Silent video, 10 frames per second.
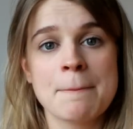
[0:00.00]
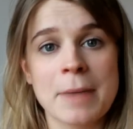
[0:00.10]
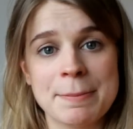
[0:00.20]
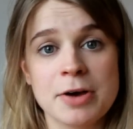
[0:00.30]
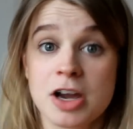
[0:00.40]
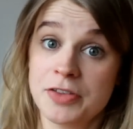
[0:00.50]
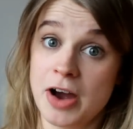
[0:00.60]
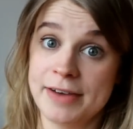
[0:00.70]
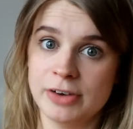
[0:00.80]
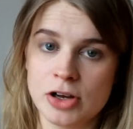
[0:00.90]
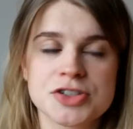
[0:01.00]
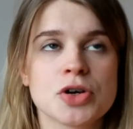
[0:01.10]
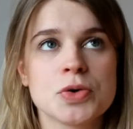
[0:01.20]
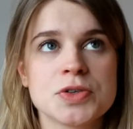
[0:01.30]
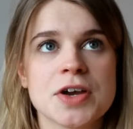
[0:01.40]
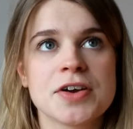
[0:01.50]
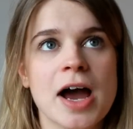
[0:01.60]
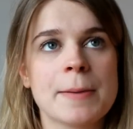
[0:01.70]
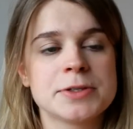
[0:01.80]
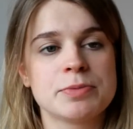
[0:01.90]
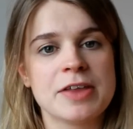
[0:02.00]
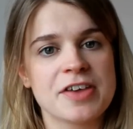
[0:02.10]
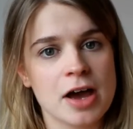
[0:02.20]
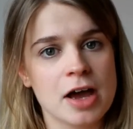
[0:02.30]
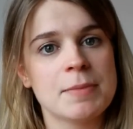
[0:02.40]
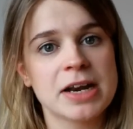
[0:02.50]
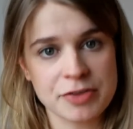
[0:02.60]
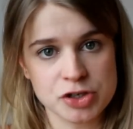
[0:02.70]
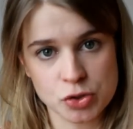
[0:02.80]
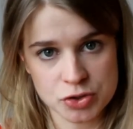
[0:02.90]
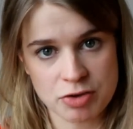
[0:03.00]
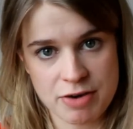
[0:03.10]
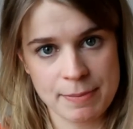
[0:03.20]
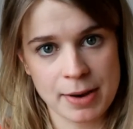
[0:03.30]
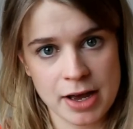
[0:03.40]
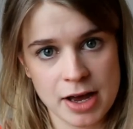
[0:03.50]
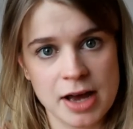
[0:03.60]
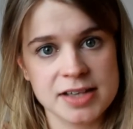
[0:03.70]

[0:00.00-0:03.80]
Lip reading: My book that I've lost also comes with another short story written by her,